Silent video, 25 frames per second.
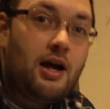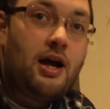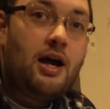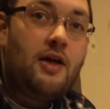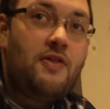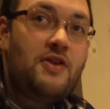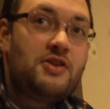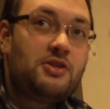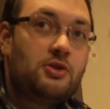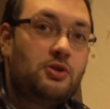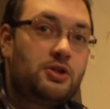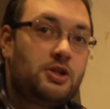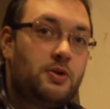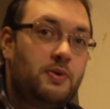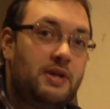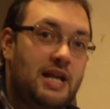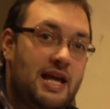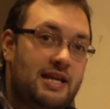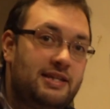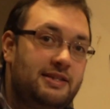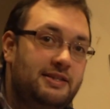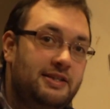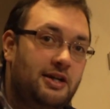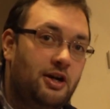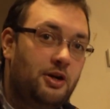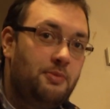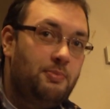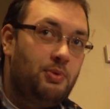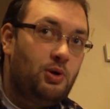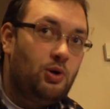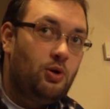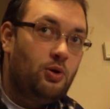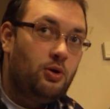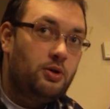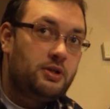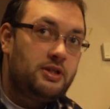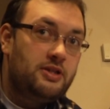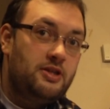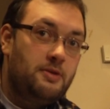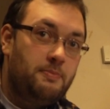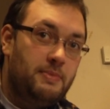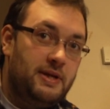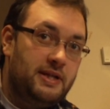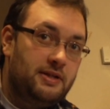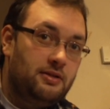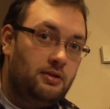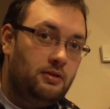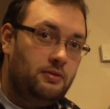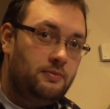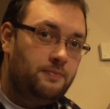And there's also an SDI port in the
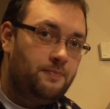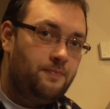middle.